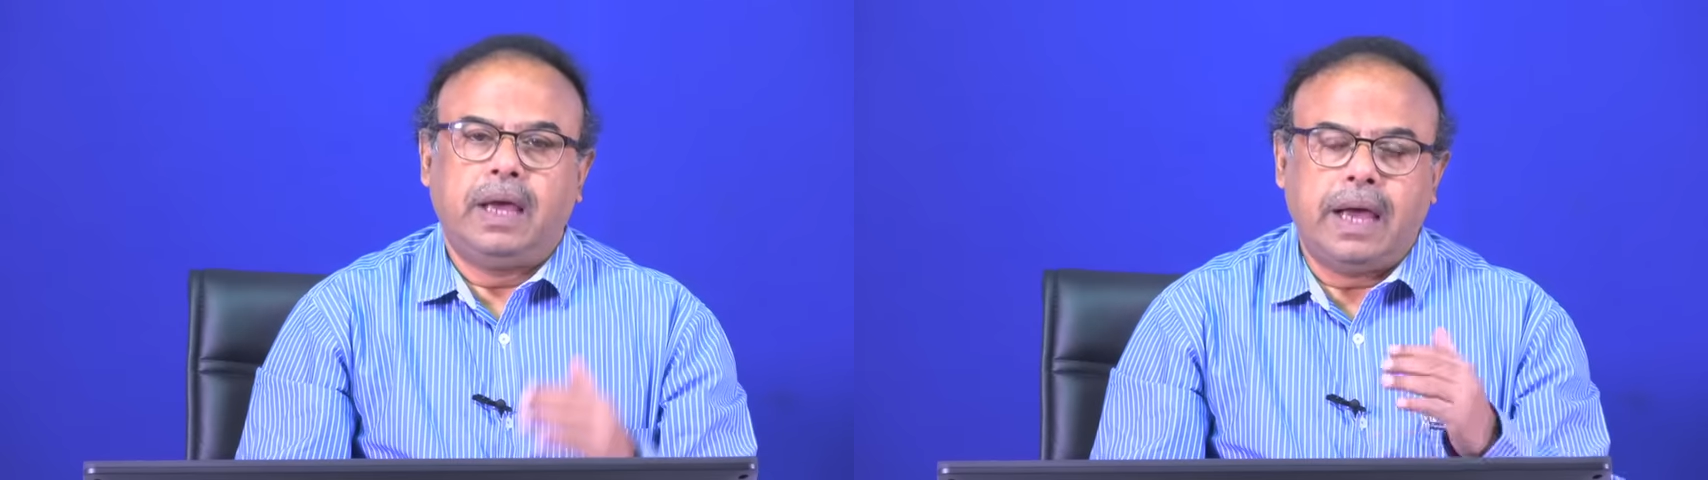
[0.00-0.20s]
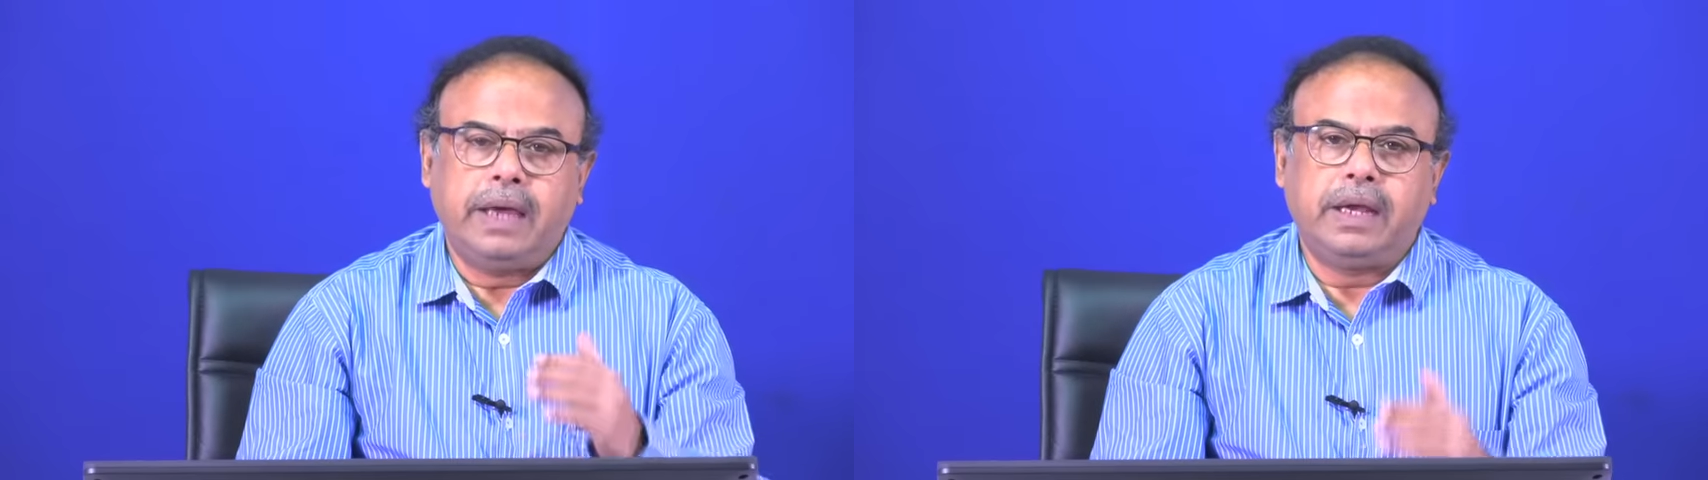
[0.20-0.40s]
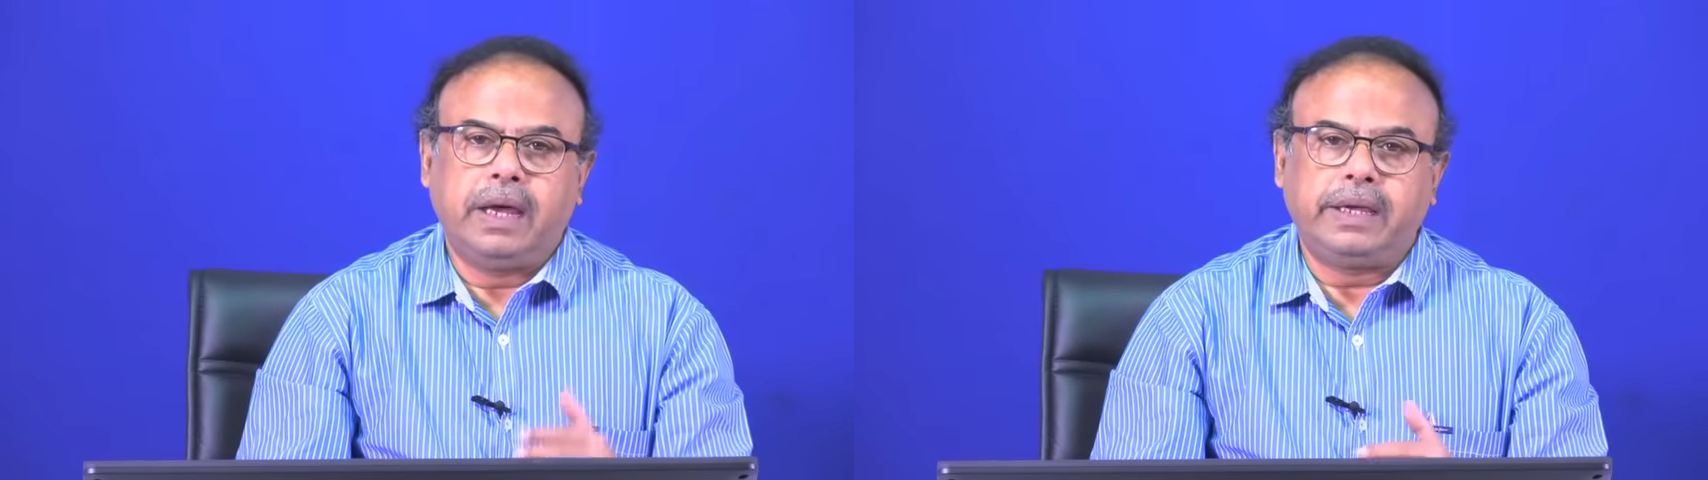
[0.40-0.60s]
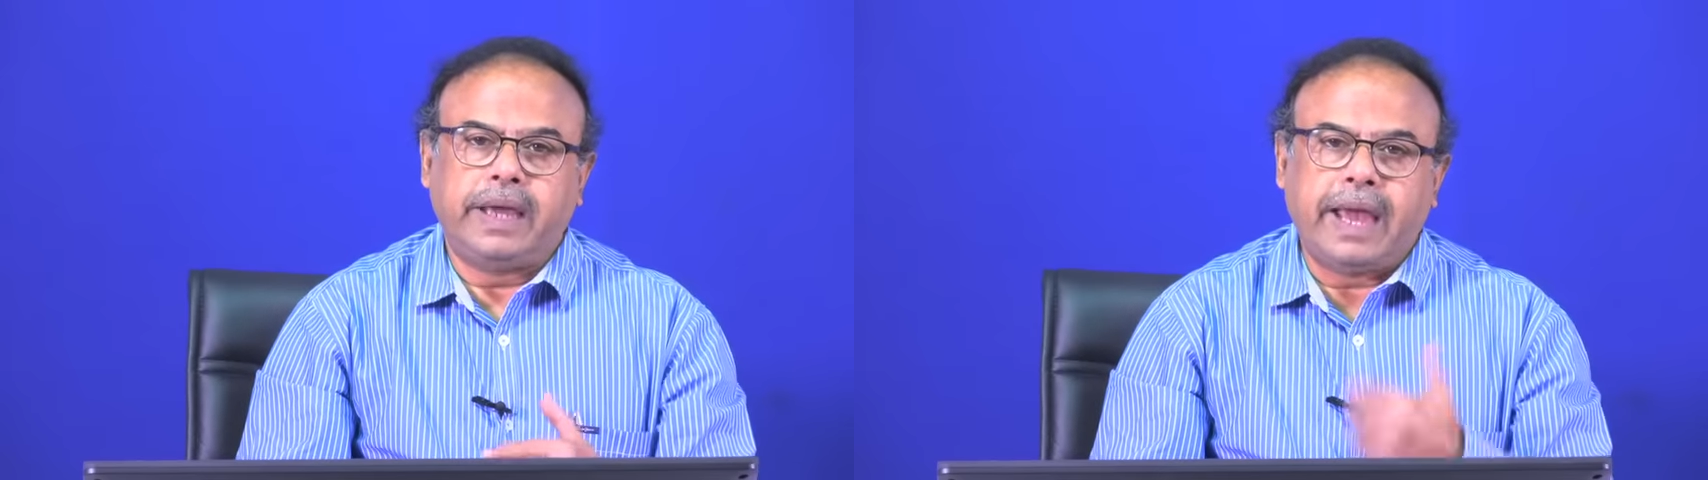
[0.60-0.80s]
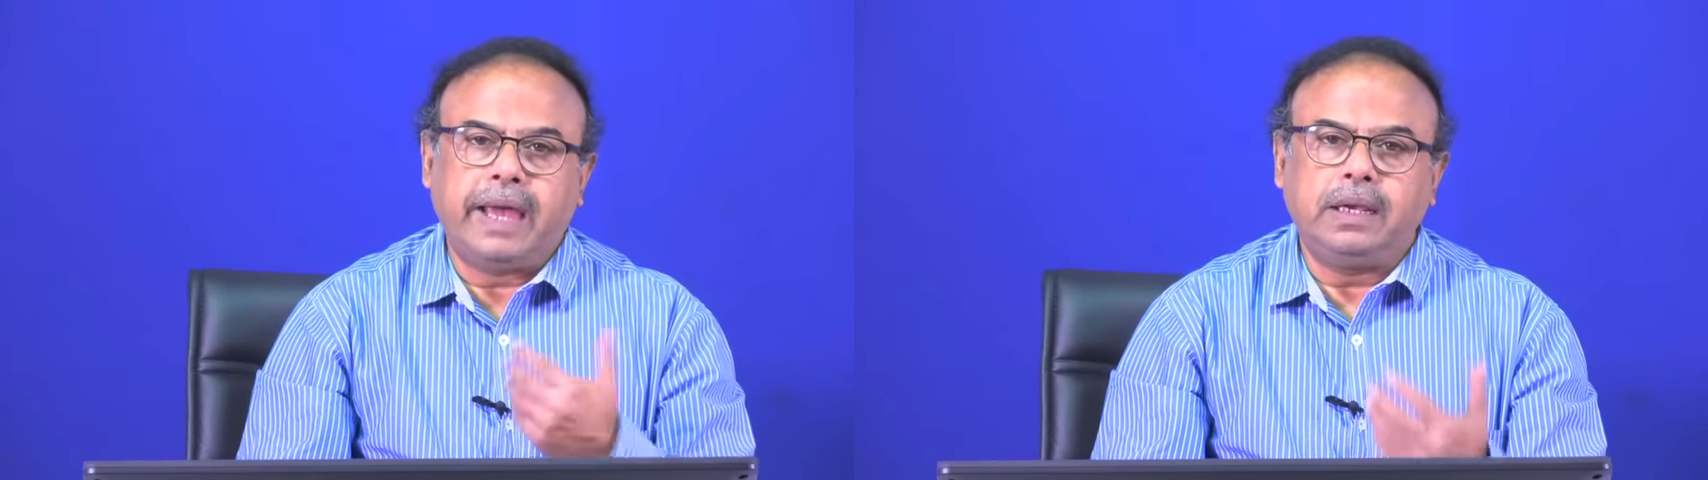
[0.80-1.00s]
and I
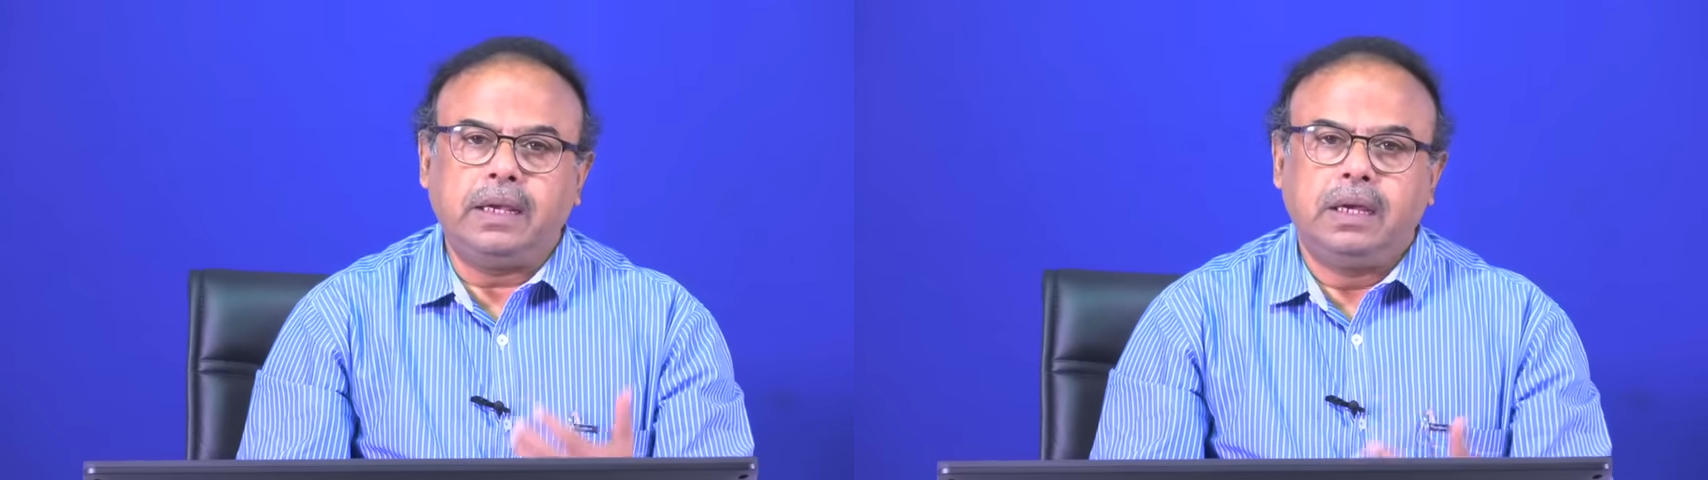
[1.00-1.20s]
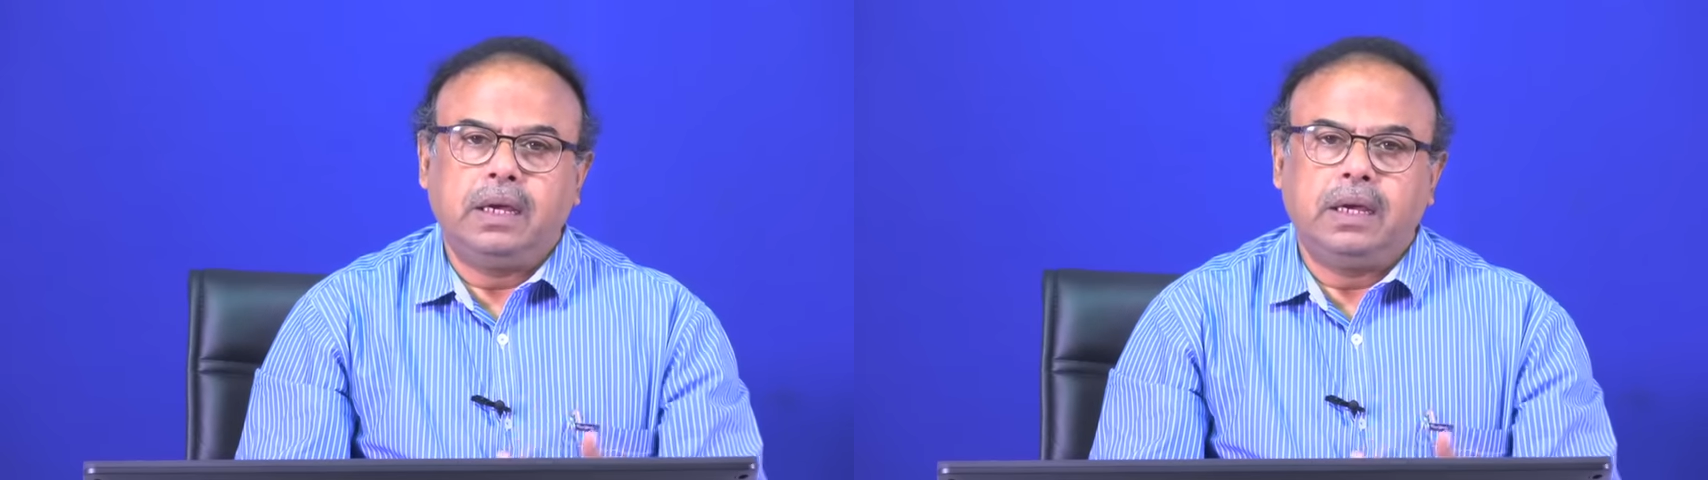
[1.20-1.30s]
can